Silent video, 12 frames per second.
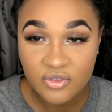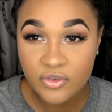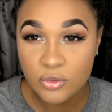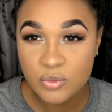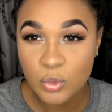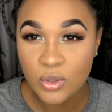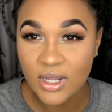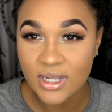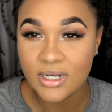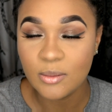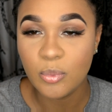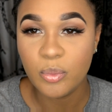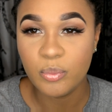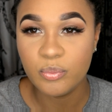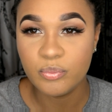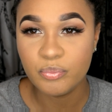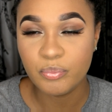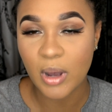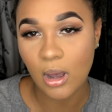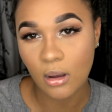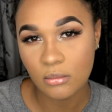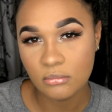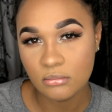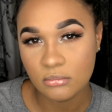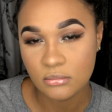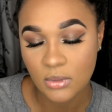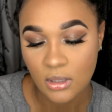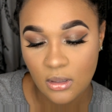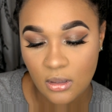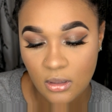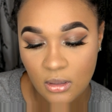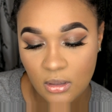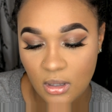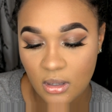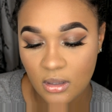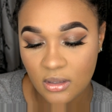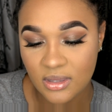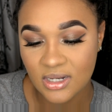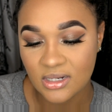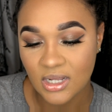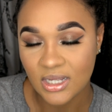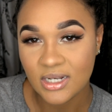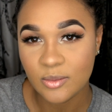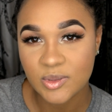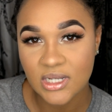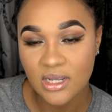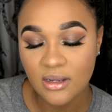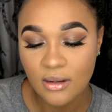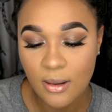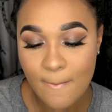Feels more like a lip balm than like a lipstick.